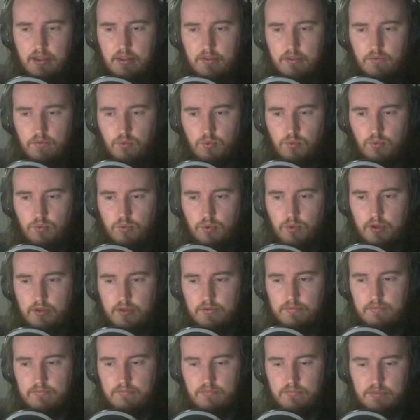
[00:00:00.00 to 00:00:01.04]

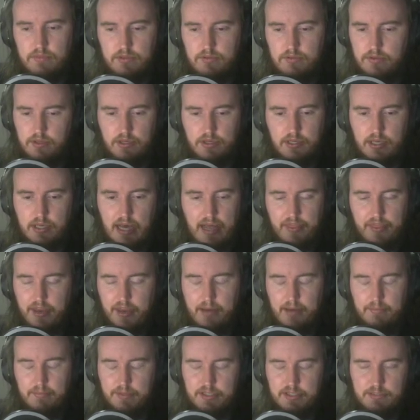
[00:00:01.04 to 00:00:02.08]
the other
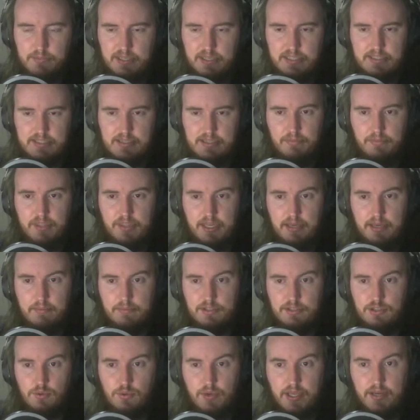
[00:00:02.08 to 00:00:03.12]
numbers mean something in
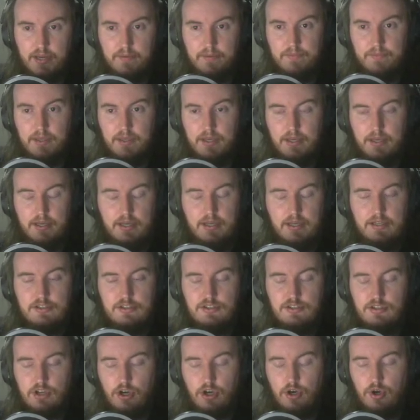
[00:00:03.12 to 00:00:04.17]
between.
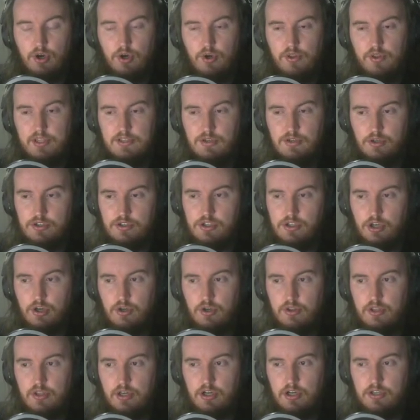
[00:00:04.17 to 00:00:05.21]
So there's
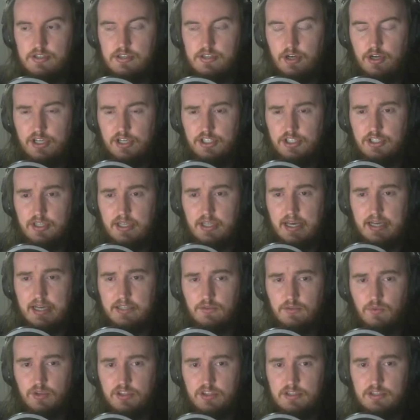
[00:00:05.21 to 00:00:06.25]
also the consideration
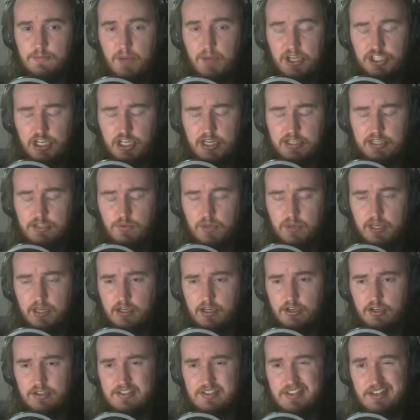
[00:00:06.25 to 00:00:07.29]
that with Specialist, we're going to
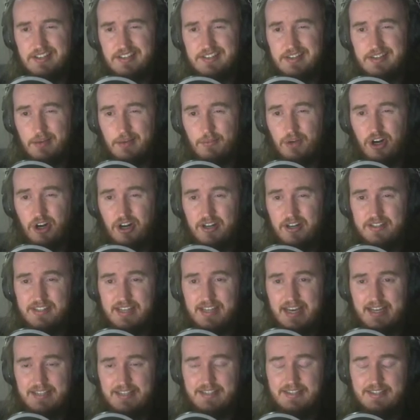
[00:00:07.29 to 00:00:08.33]
consider some cards
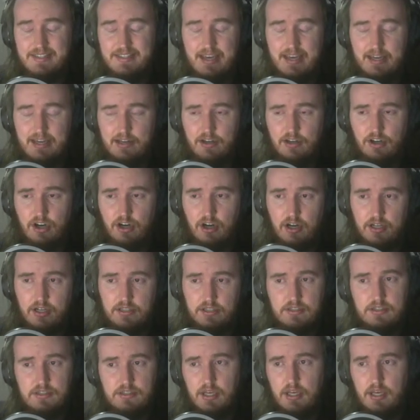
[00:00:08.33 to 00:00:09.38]
as tech
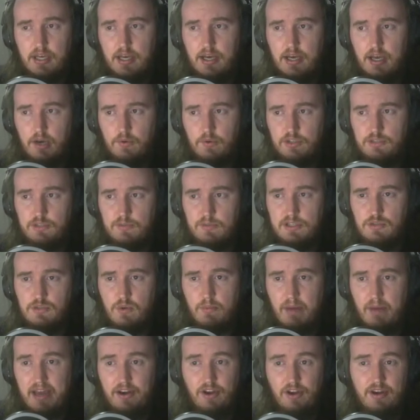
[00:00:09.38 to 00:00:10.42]
cards, which means we
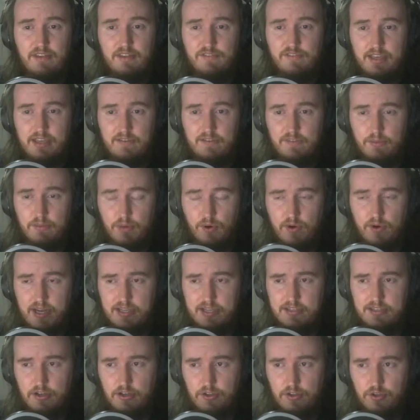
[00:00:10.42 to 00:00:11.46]
might not even give them a
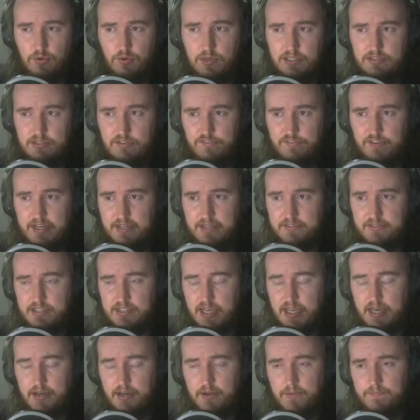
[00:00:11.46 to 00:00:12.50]
rating on the 1 to 5
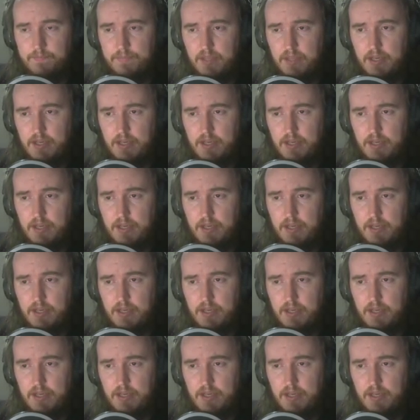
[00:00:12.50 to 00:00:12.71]
scale.